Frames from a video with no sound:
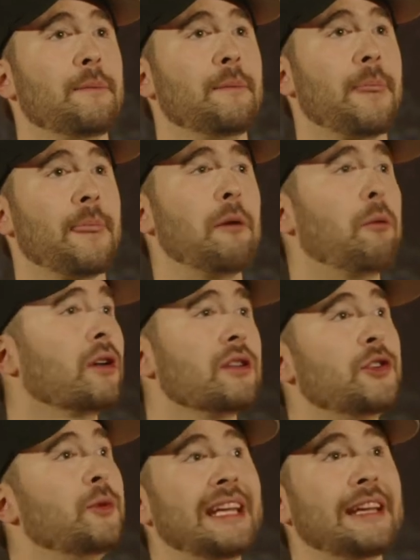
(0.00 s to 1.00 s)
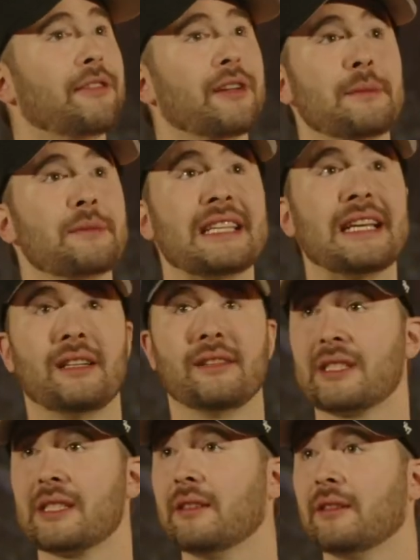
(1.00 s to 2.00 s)
They weren't doing it for
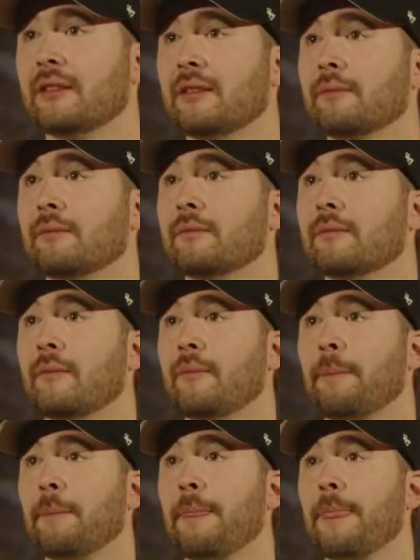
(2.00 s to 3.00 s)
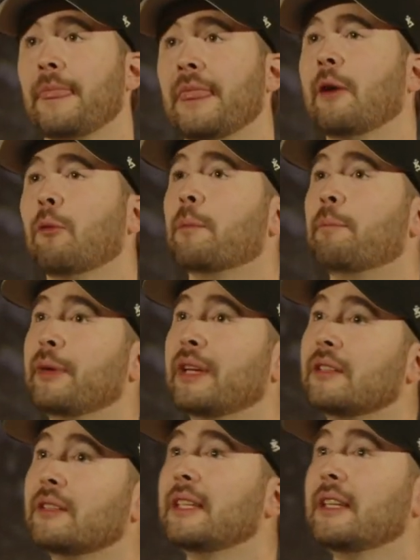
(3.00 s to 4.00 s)
themselves. They were
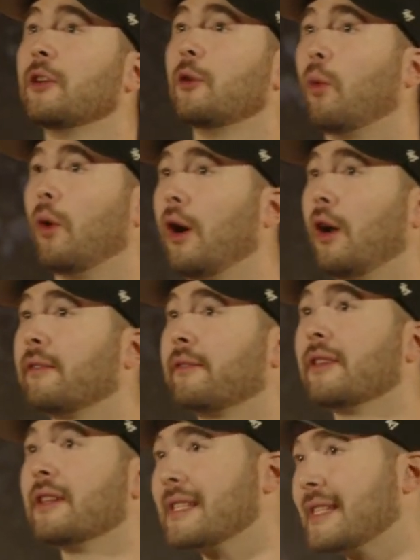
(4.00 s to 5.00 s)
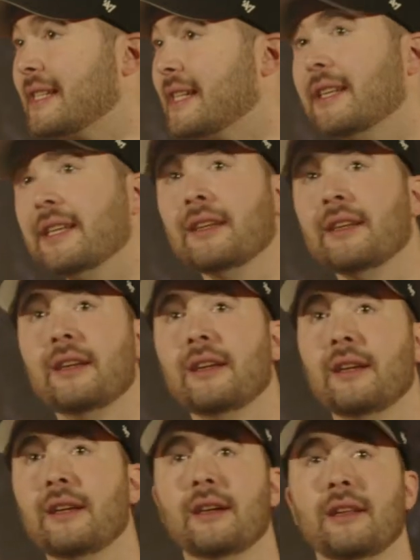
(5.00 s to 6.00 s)
building the wall for the city.
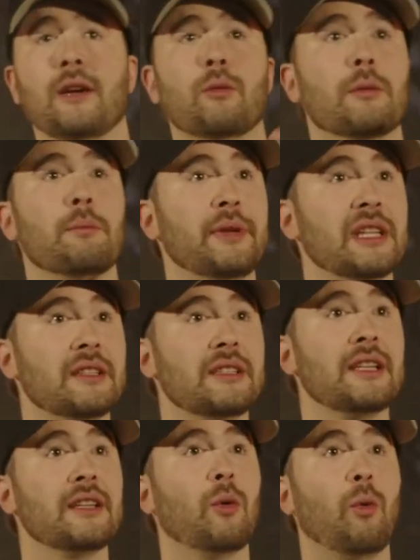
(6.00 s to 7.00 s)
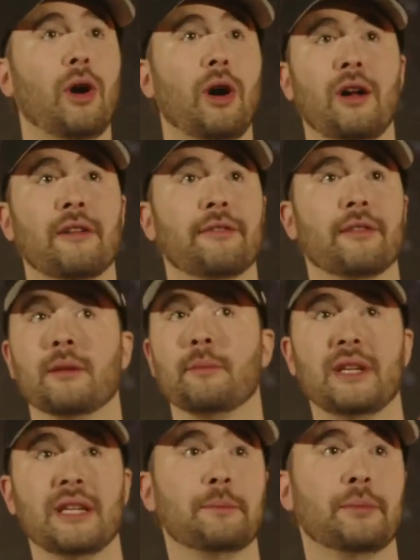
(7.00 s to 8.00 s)
They were building the wall for the
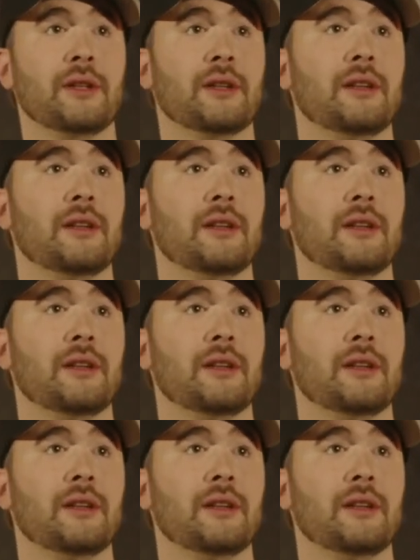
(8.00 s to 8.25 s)
people.